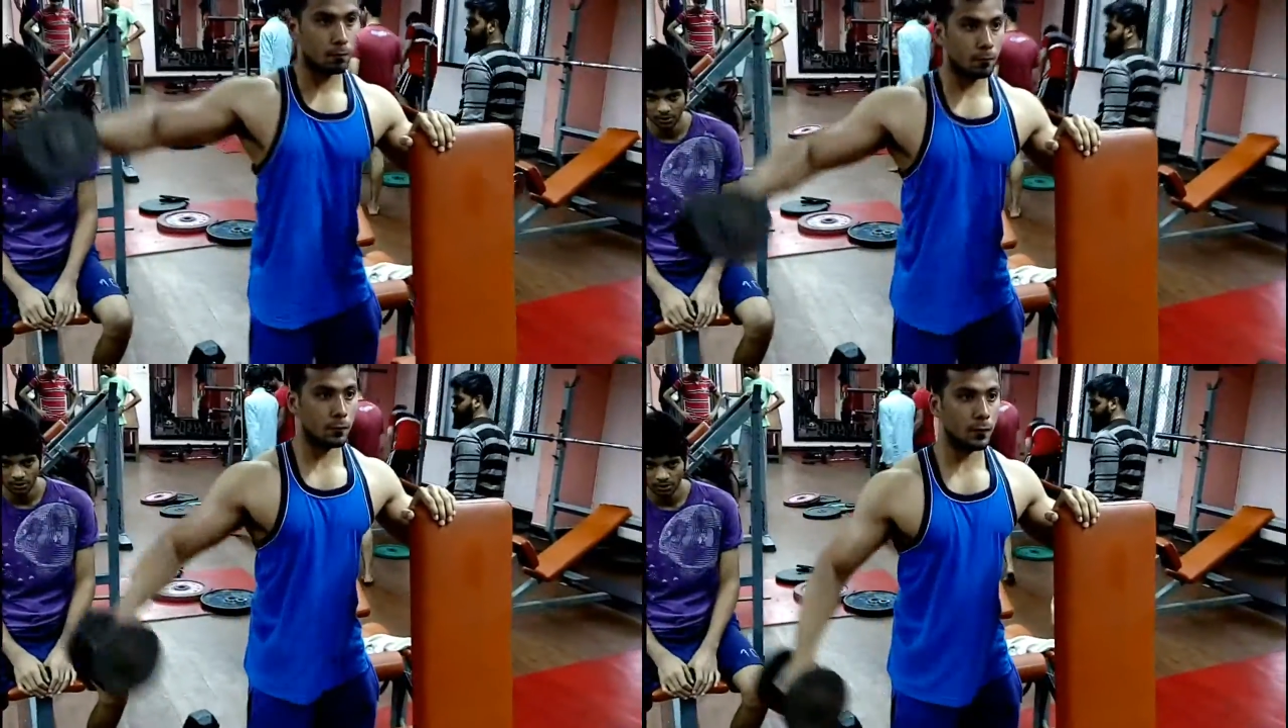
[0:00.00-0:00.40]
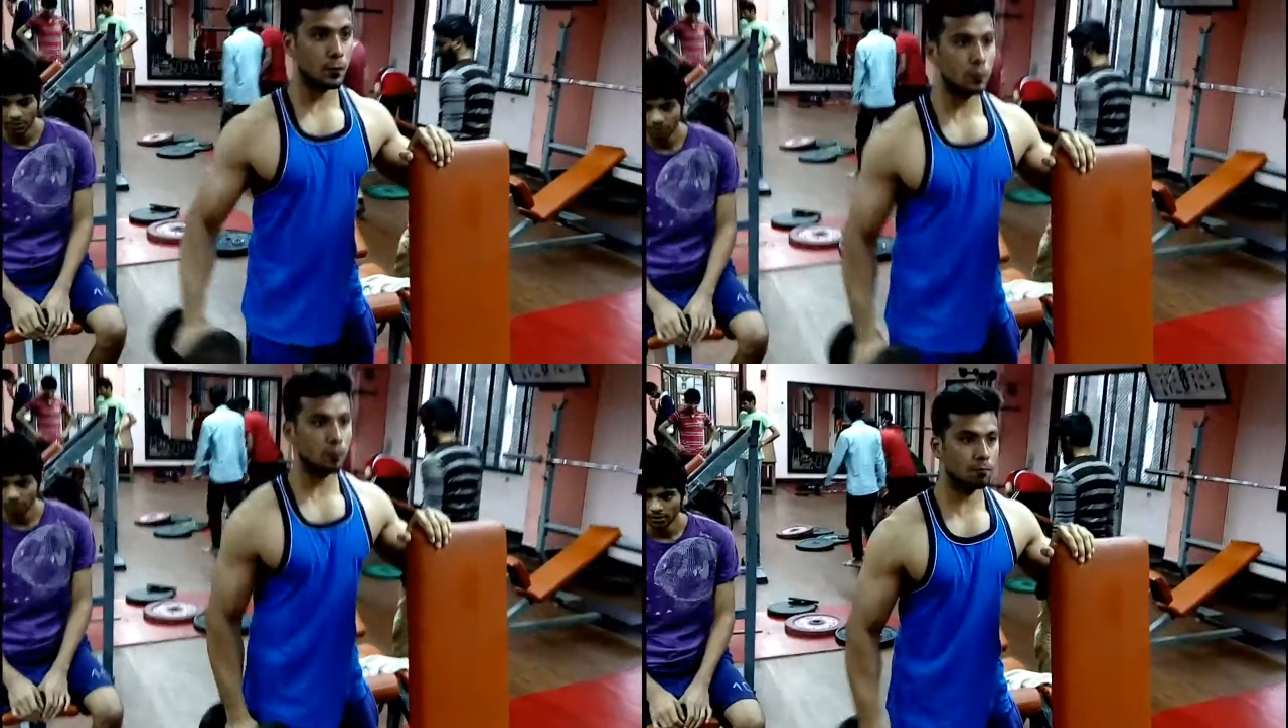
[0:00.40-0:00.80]
is
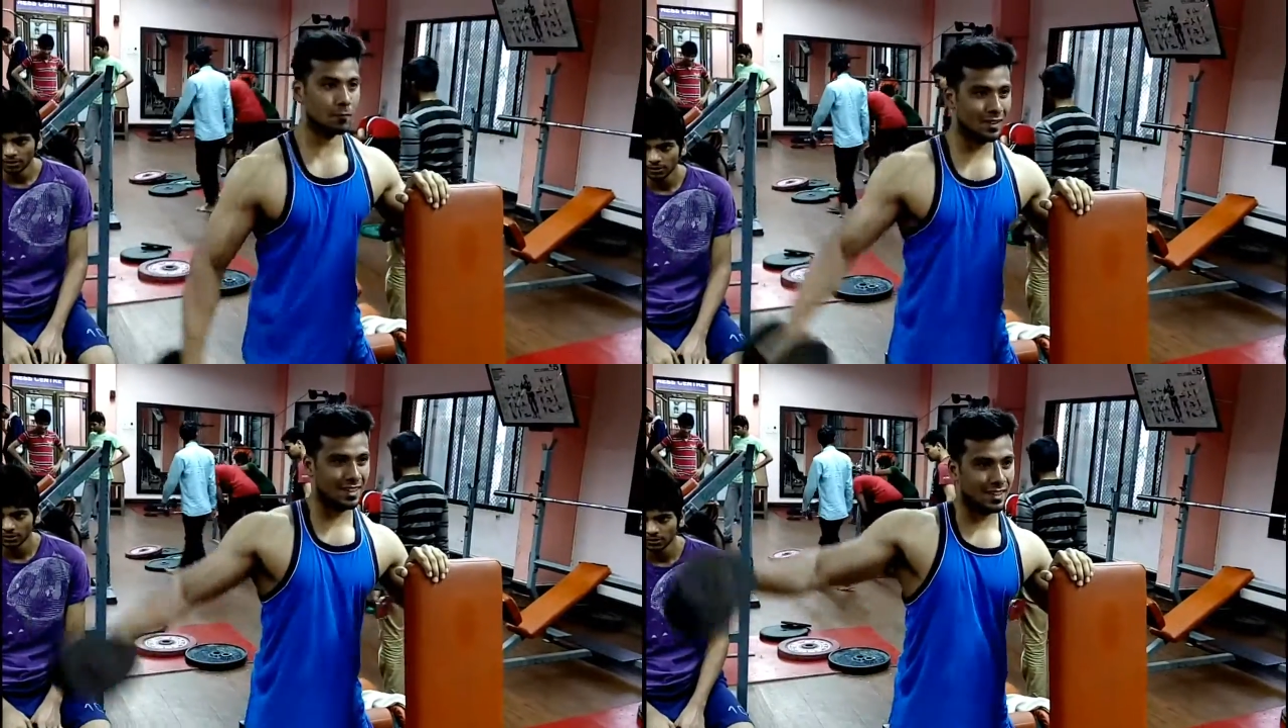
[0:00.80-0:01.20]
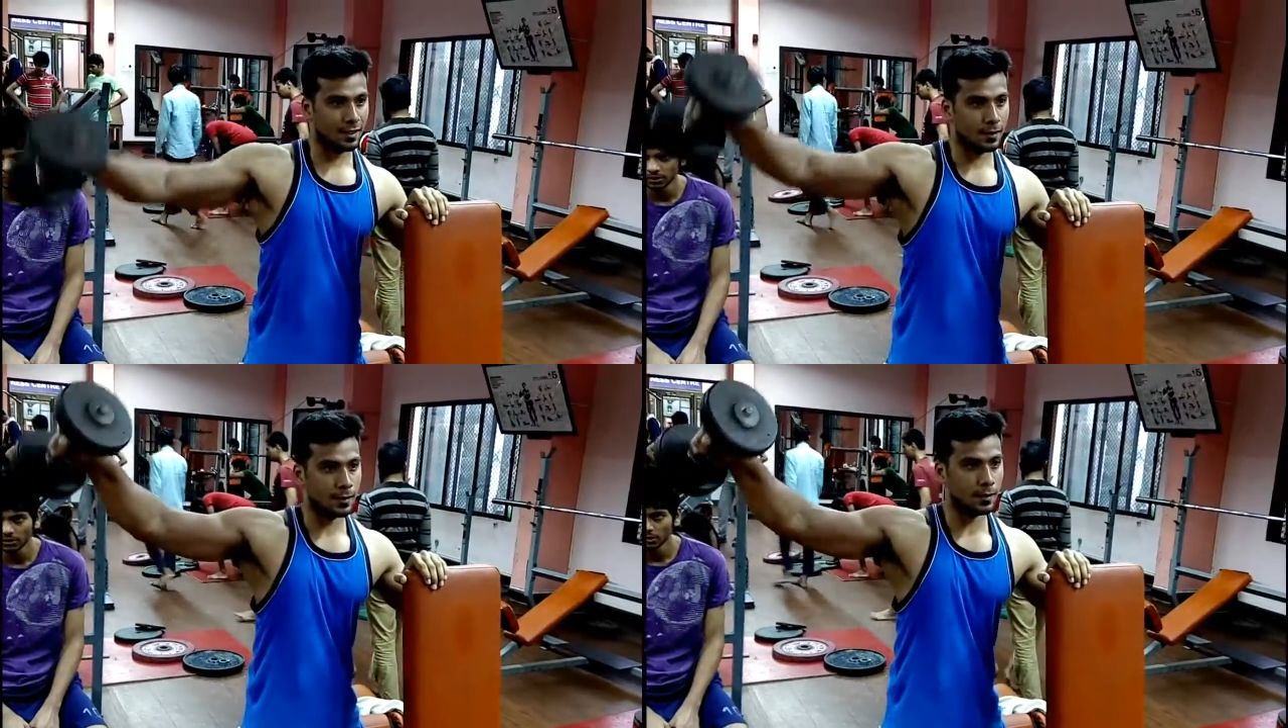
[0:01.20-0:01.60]
to get that
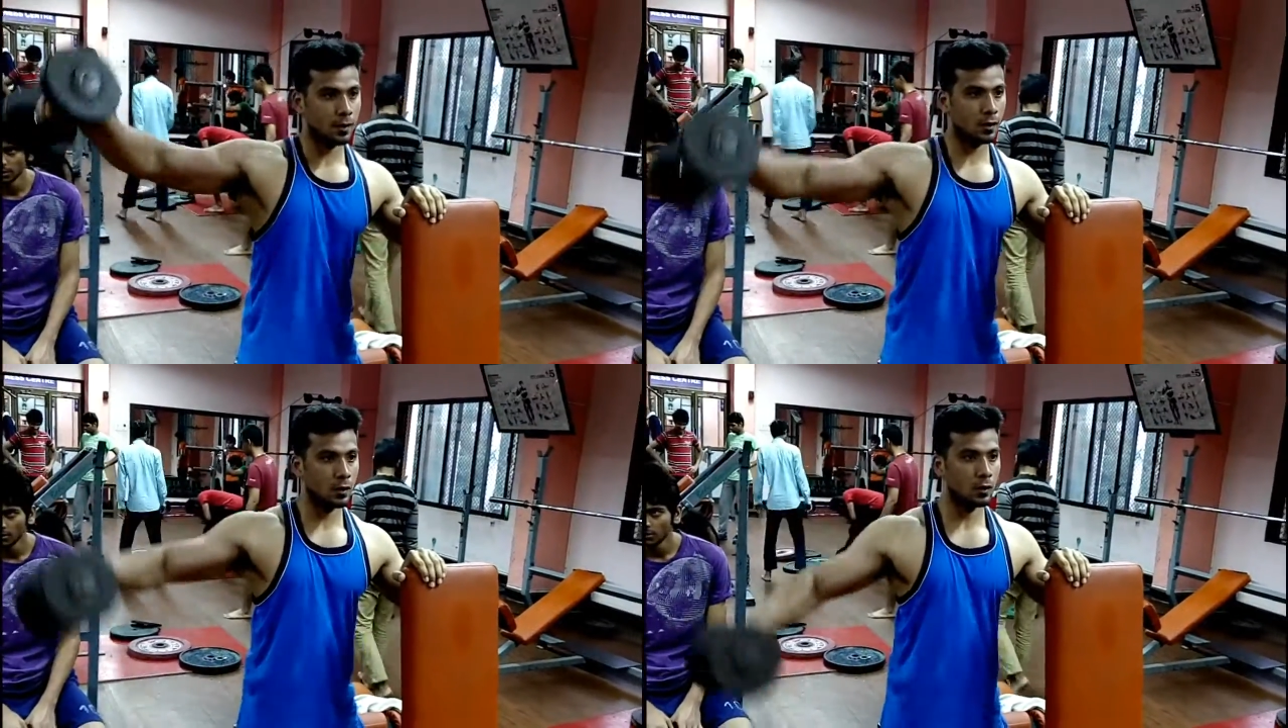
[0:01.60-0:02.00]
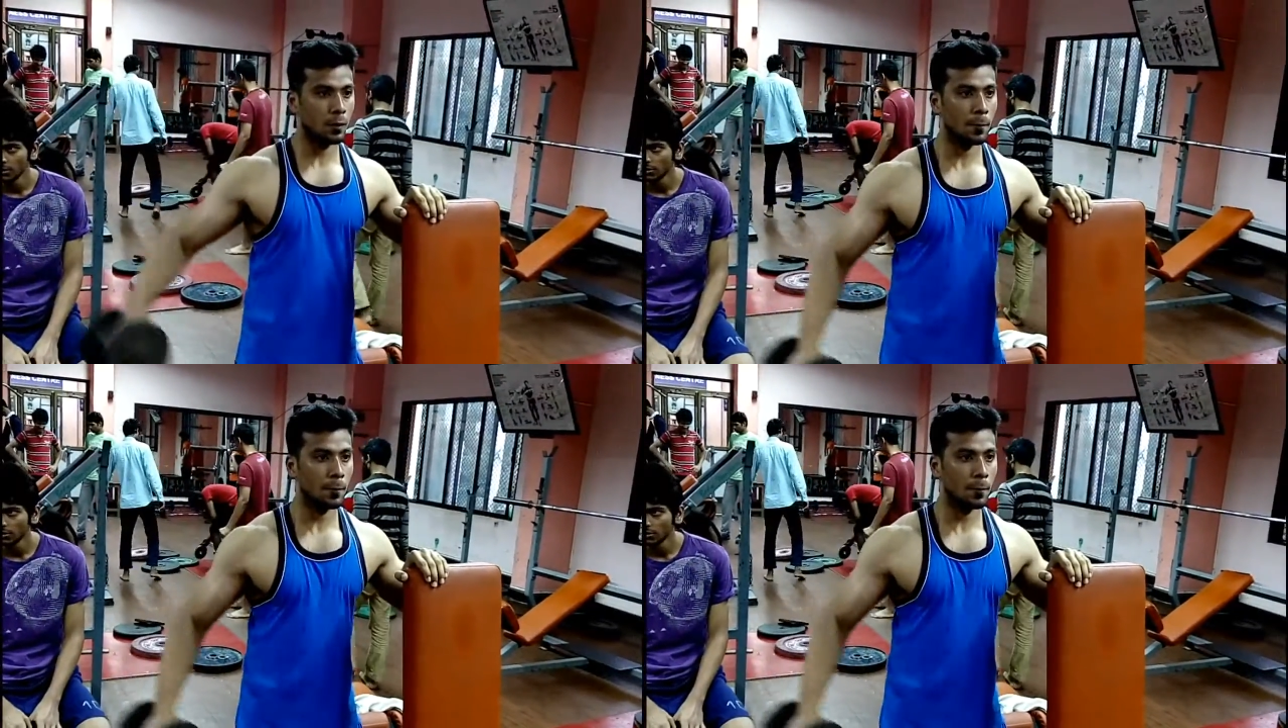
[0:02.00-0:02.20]
mind muscle to